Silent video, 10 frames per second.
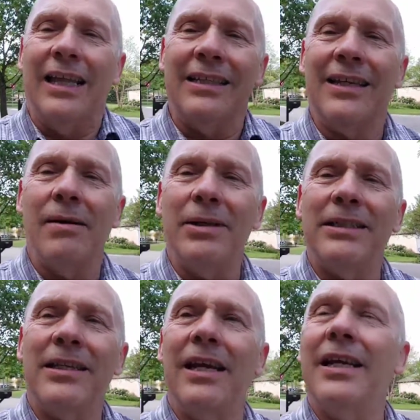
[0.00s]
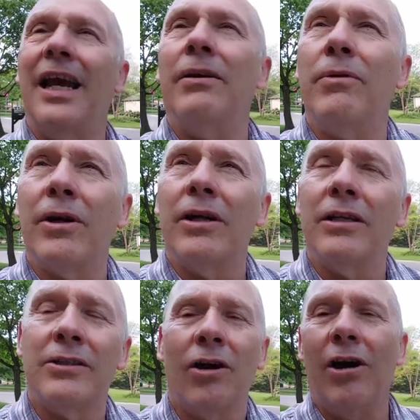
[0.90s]
This coming Sunday, we're going
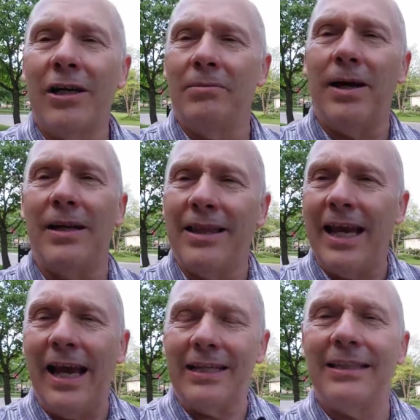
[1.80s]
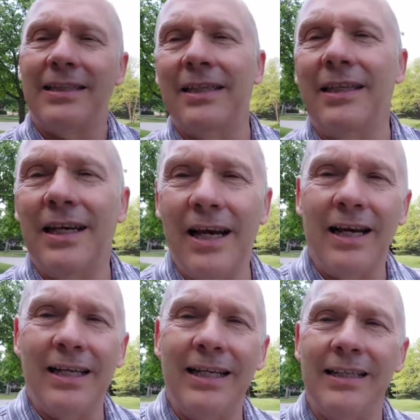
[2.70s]
to talk about that
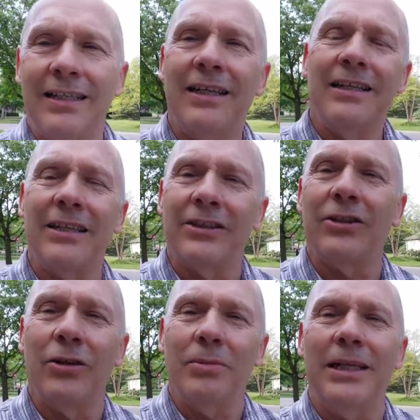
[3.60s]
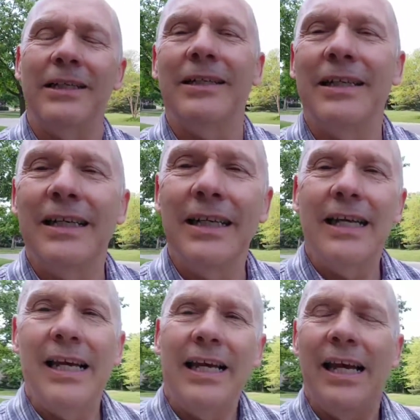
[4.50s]
in the sermon
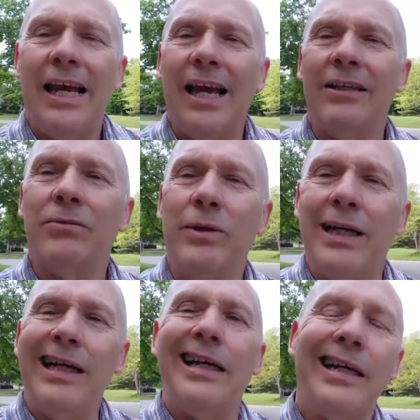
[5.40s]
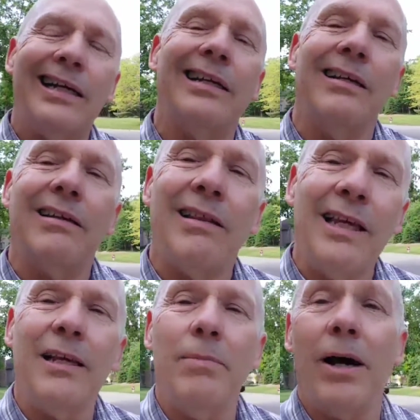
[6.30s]
as we
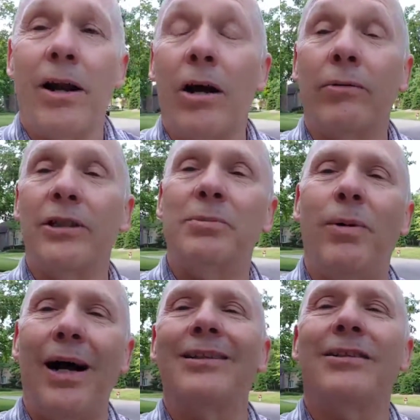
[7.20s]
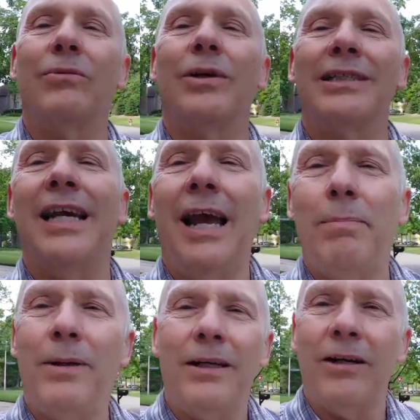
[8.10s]
think about our response to what's
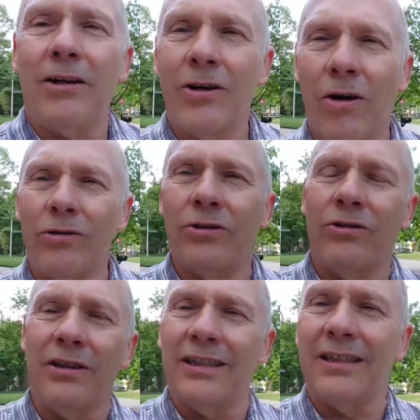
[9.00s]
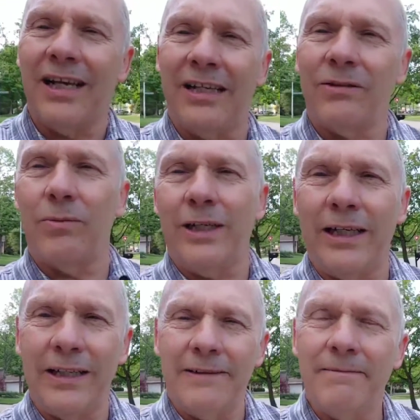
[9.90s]
happened in our culture in this last
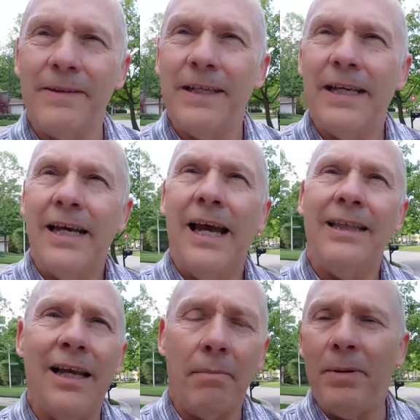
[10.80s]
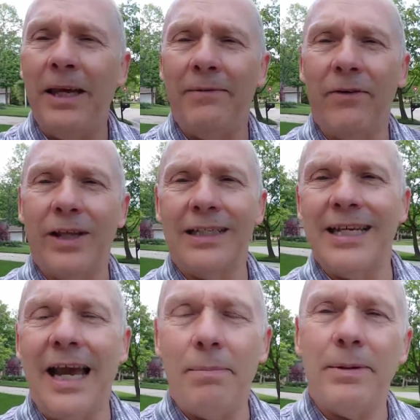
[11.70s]
week and the upheaval that's
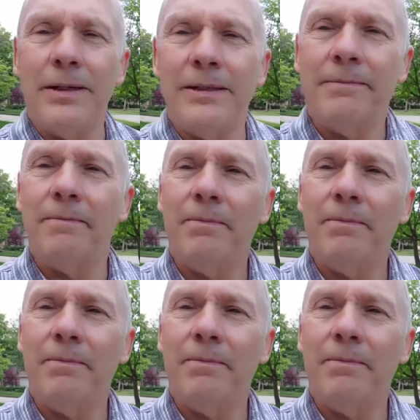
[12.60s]
happened.